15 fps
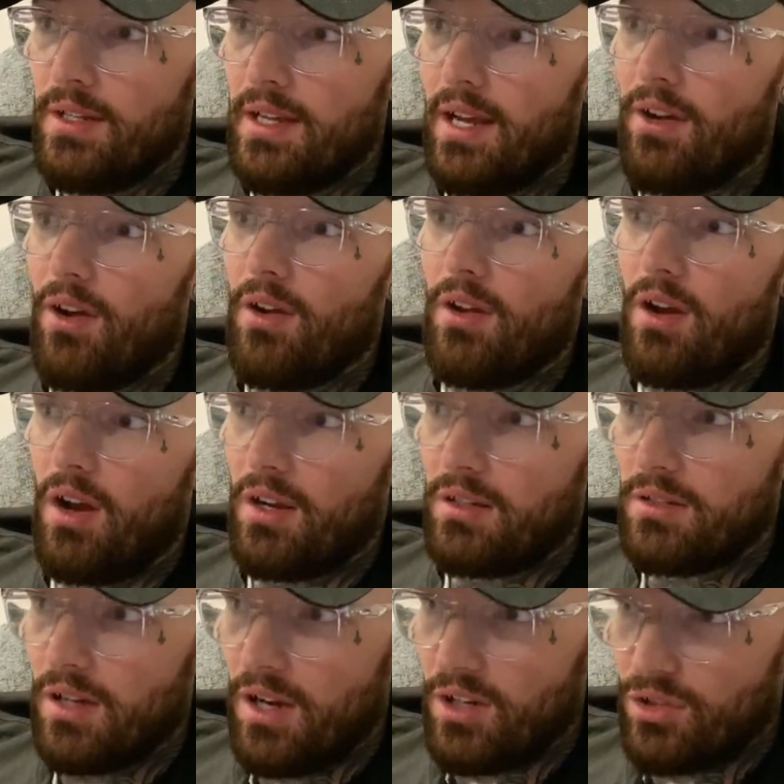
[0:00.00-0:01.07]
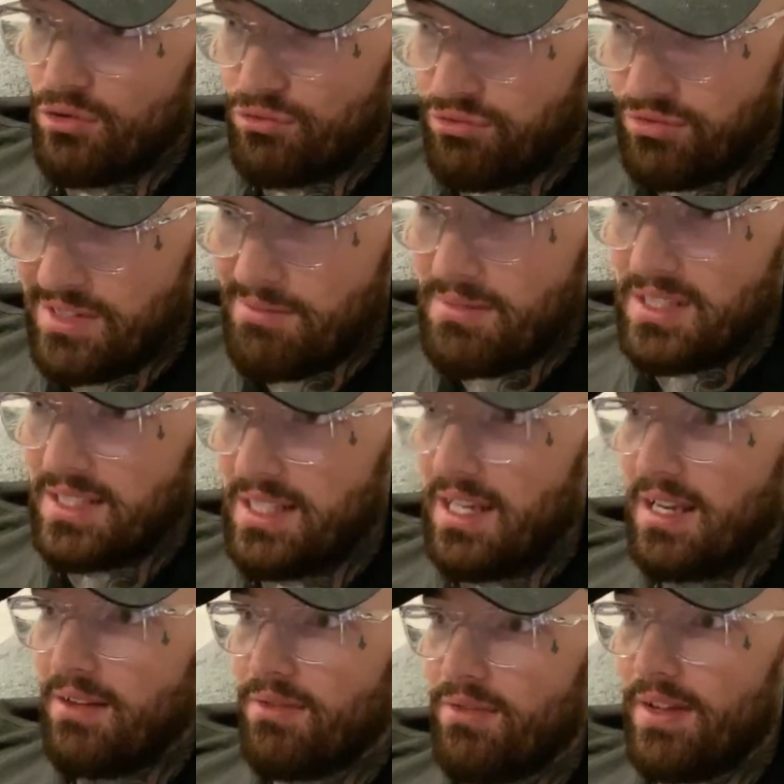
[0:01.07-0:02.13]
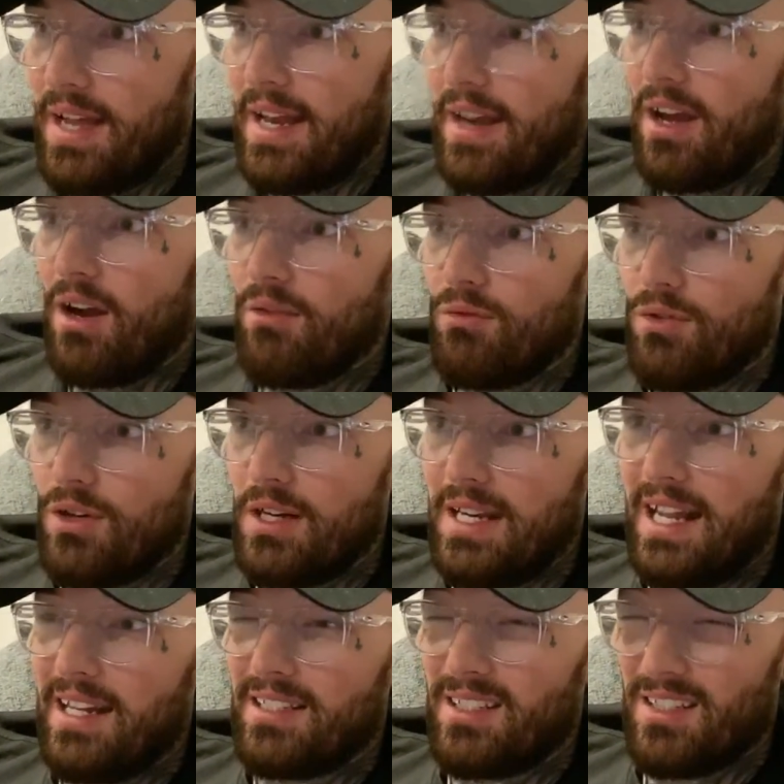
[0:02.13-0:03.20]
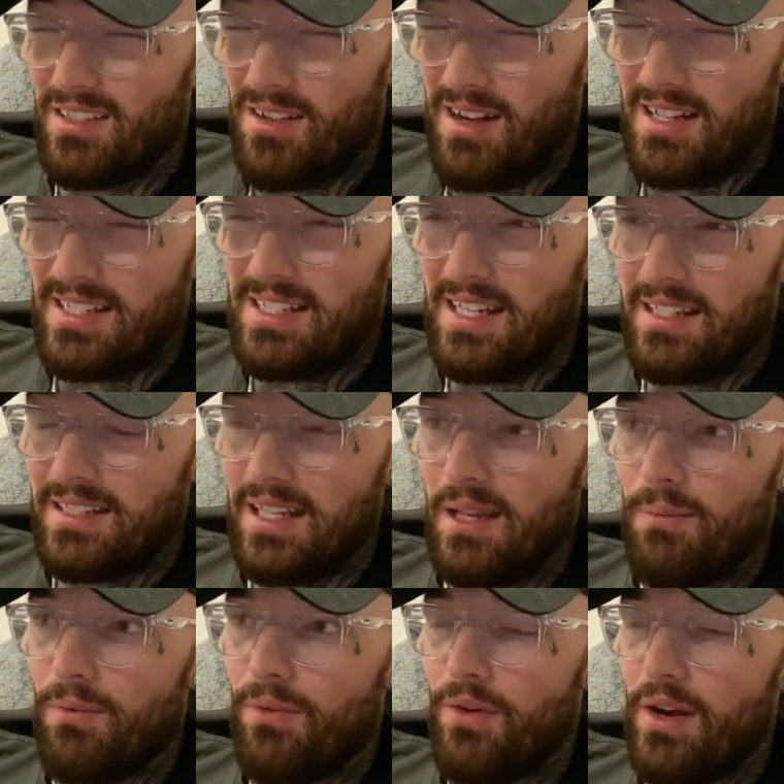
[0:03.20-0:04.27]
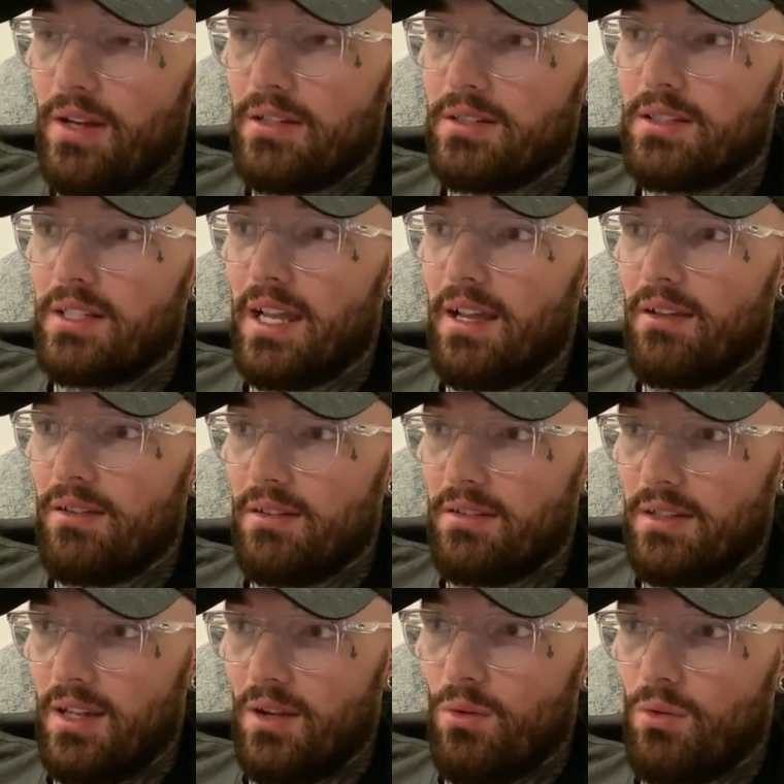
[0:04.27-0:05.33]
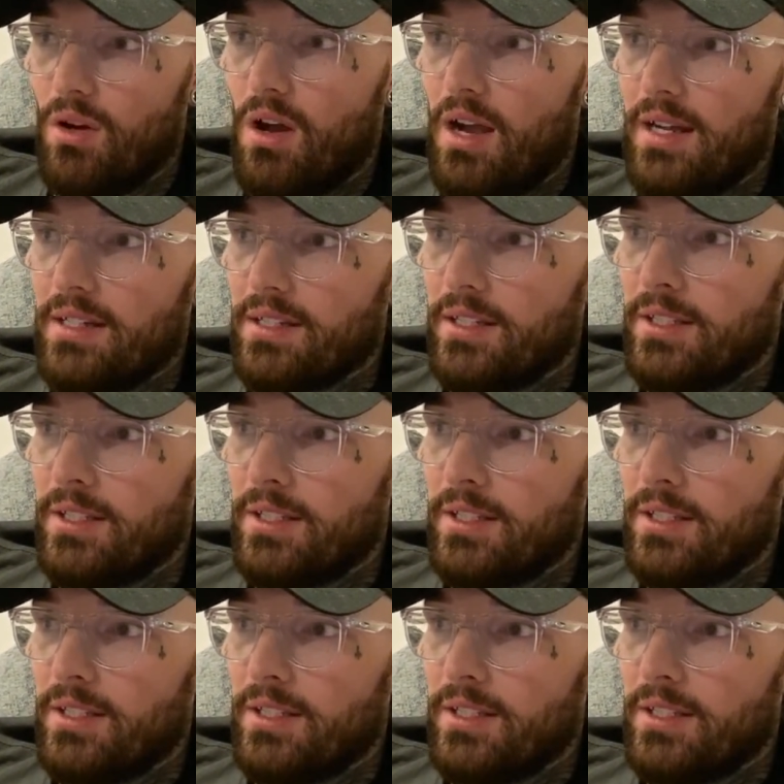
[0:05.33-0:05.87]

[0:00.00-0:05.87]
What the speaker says: and I gripped my teeth, and I really had to like dig deep for it to get it all lined